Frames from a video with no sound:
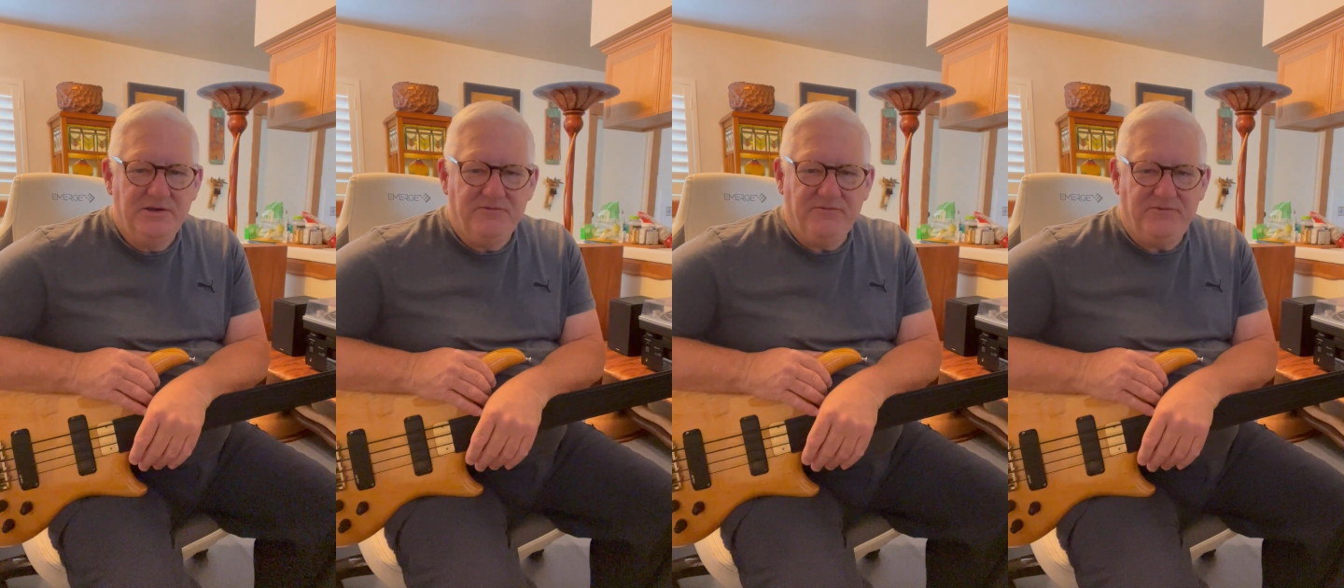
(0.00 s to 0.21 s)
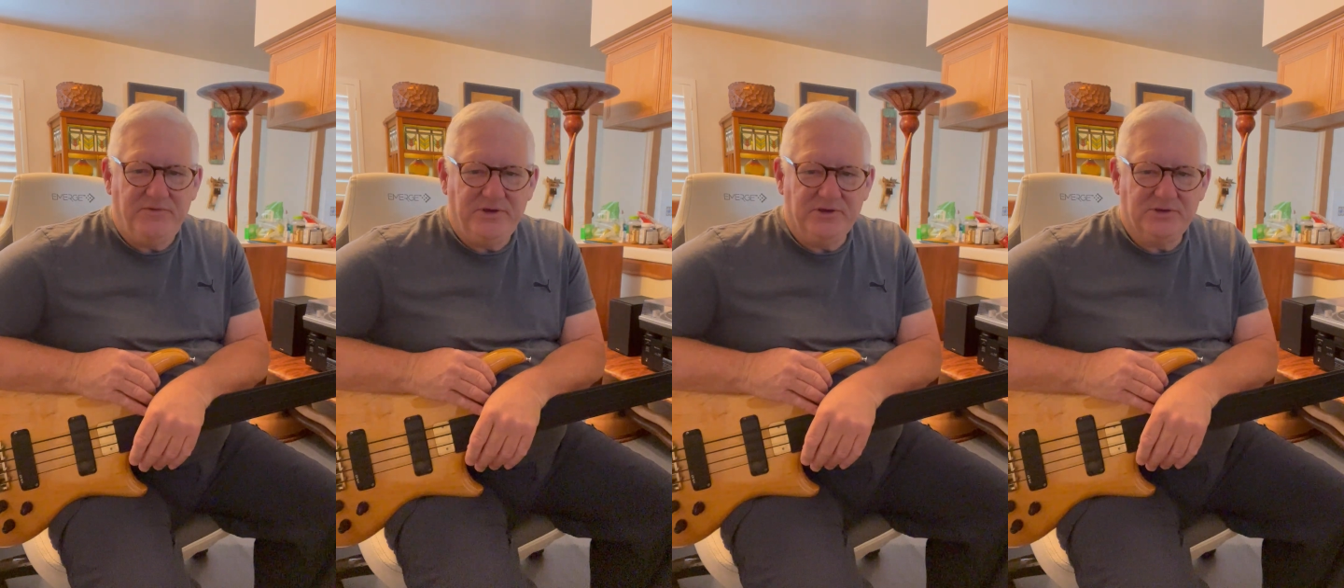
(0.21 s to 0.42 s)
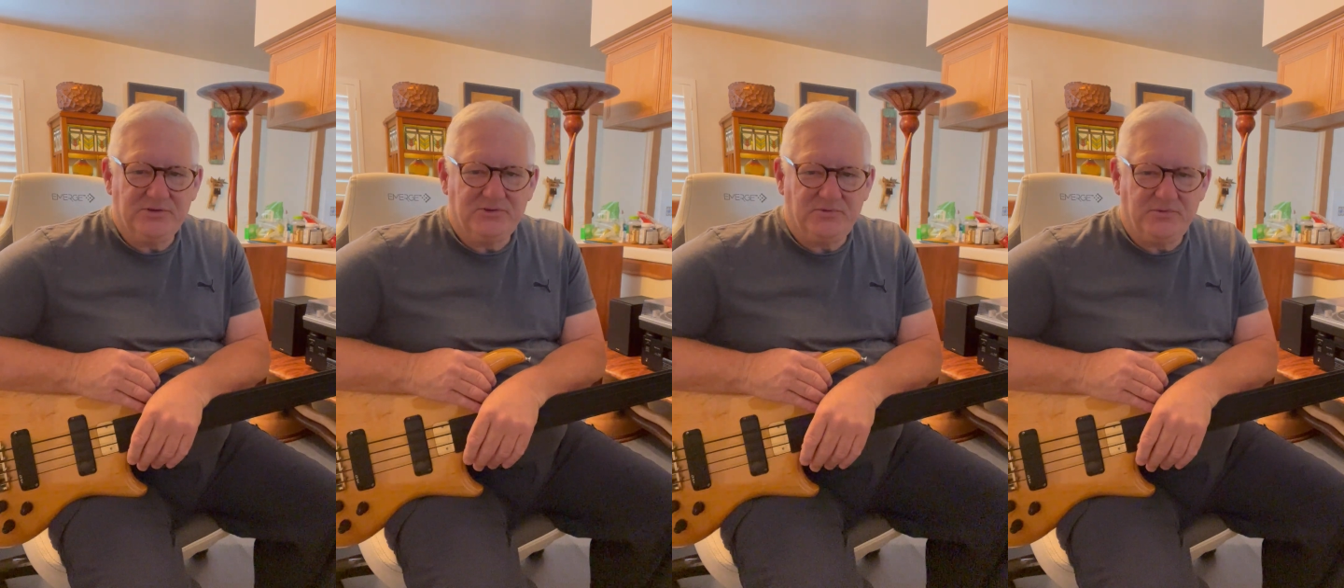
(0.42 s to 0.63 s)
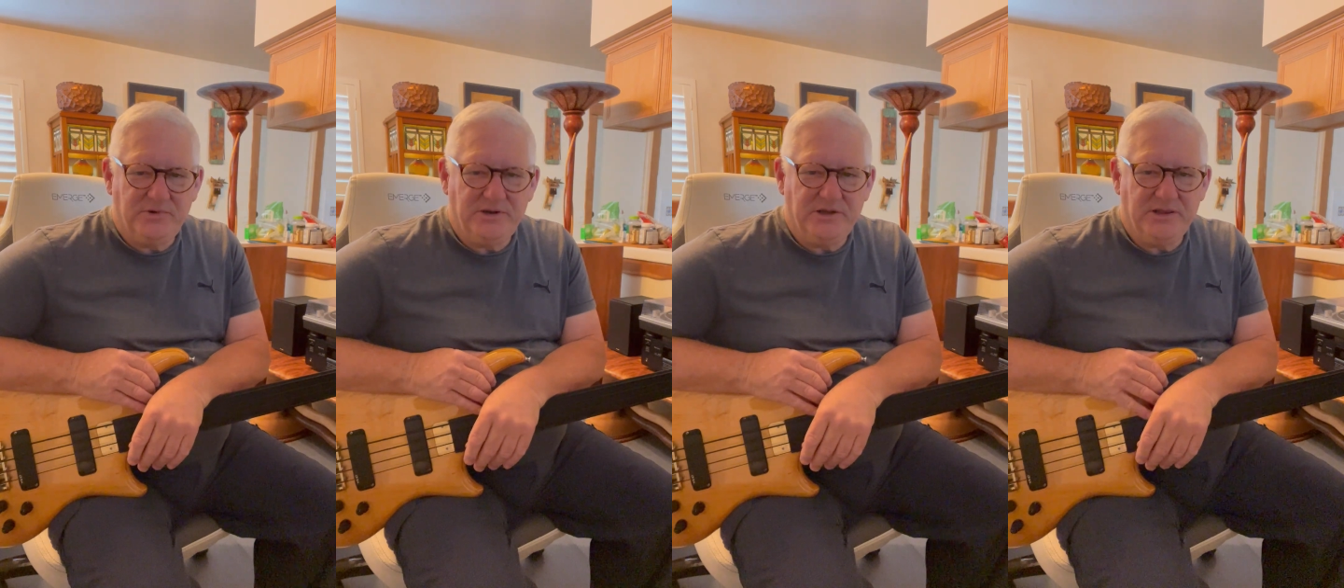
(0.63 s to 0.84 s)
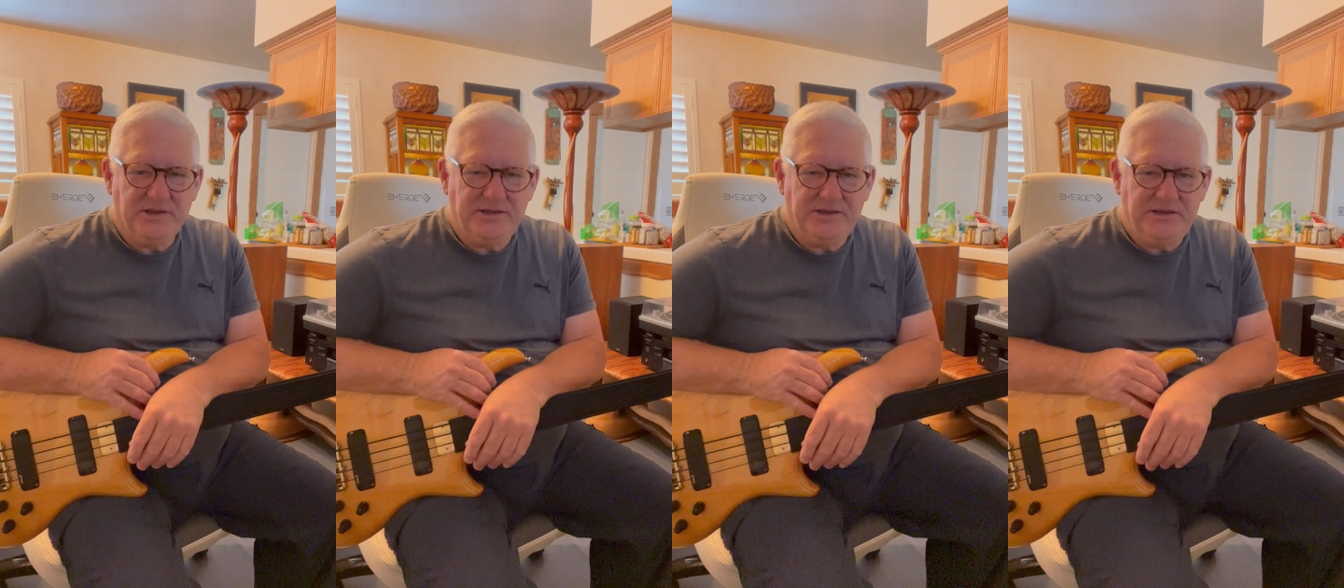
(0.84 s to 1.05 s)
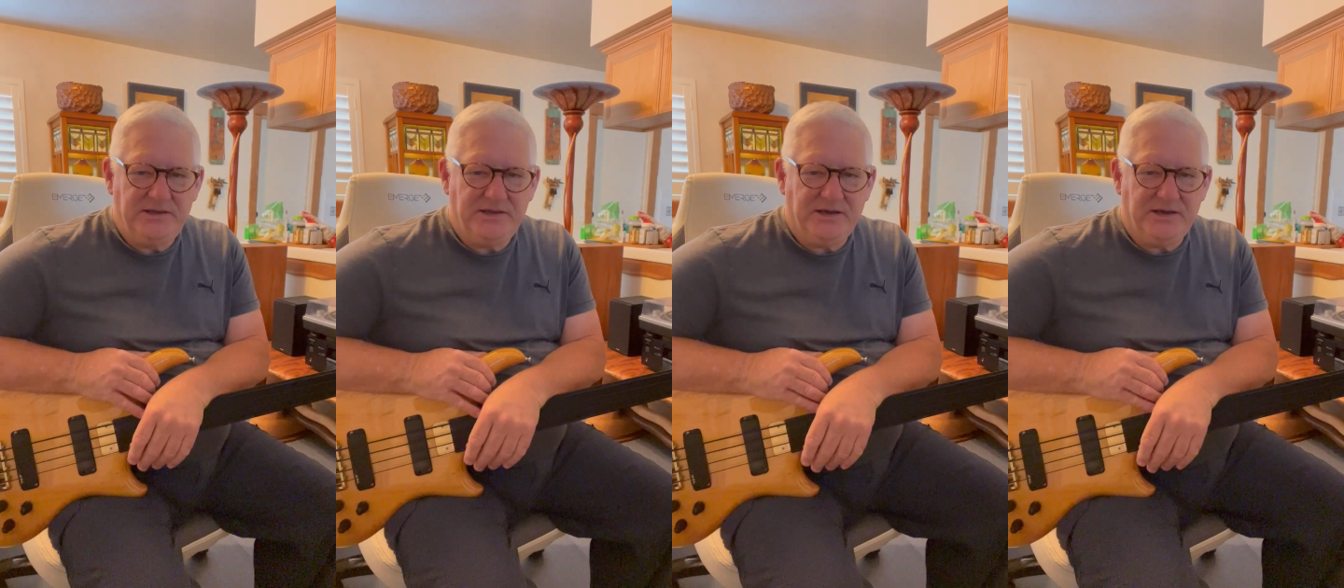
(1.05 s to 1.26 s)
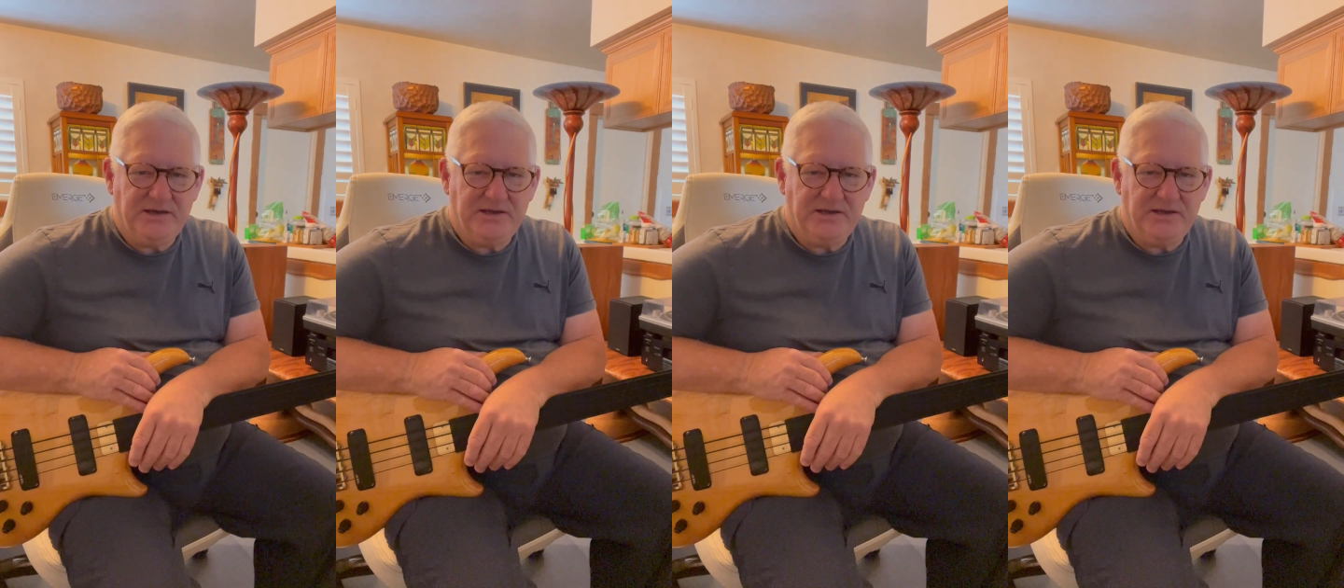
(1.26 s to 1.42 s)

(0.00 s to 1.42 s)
Feels really